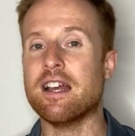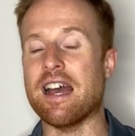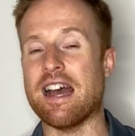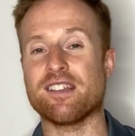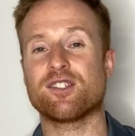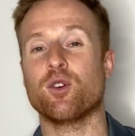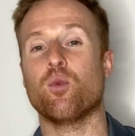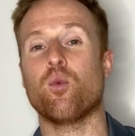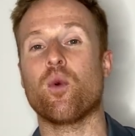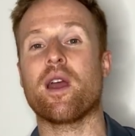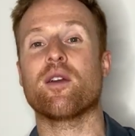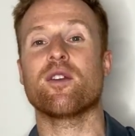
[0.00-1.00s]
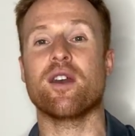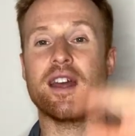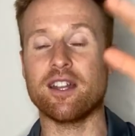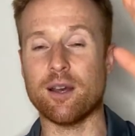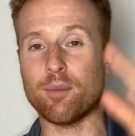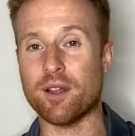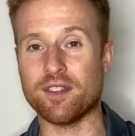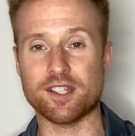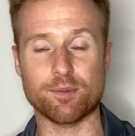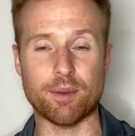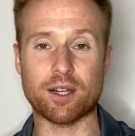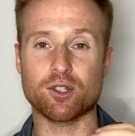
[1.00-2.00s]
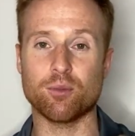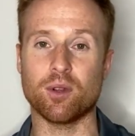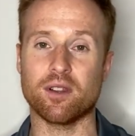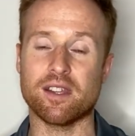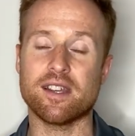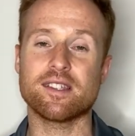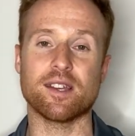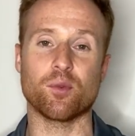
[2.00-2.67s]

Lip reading: As to where you end up on the spectrum of leagues,